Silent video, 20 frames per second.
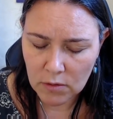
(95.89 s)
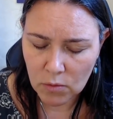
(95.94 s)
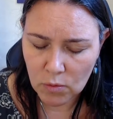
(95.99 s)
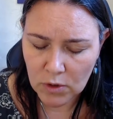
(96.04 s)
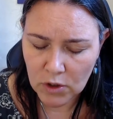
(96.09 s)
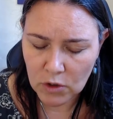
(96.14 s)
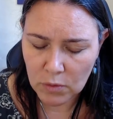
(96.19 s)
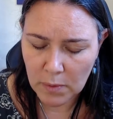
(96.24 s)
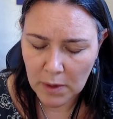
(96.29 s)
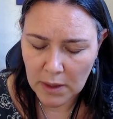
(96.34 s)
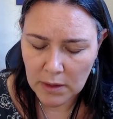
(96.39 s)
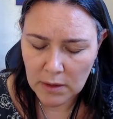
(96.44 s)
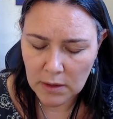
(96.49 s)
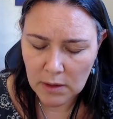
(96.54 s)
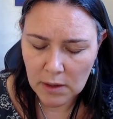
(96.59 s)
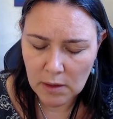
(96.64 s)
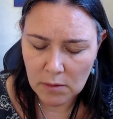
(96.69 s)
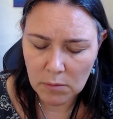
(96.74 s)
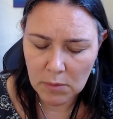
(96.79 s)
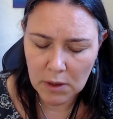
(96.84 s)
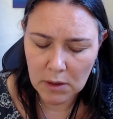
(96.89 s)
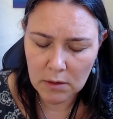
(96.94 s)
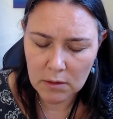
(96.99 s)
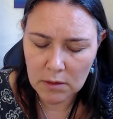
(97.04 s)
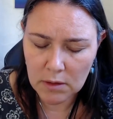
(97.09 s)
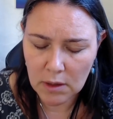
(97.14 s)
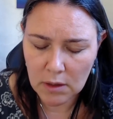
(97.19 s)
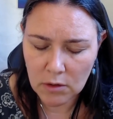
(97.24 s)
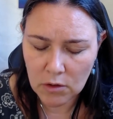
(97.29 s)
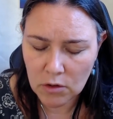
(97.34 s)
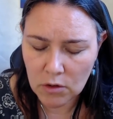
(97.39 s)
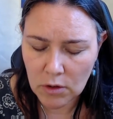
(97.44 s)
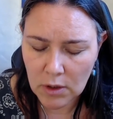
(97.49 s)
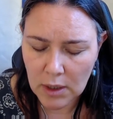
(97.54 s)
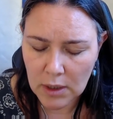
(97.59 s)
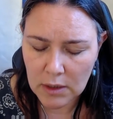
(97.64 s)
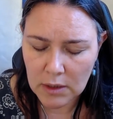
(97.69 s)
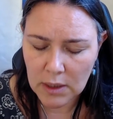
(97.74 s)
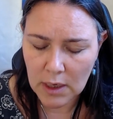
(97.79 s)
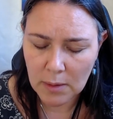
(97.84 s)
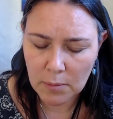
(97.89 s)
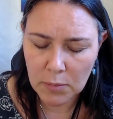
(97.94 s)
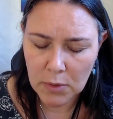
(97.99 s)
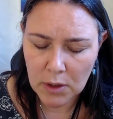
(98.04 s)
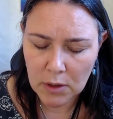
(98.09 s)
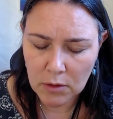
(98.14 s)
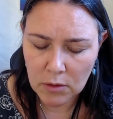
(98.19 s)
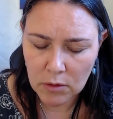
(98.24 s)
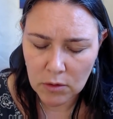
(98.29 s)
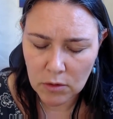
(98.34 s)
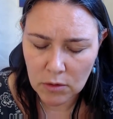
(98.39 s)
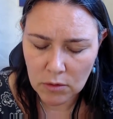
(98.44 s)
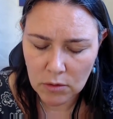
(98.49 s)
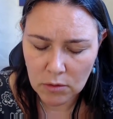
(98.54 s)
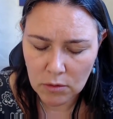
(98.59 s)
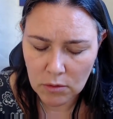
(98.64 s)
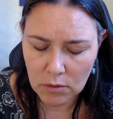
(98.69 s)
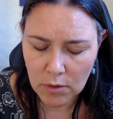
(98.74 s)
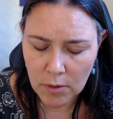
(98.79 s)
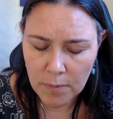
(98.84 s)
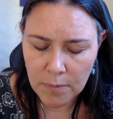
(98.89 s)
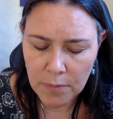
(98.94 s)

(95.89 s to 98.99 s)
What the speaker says: which basically means that you can tap into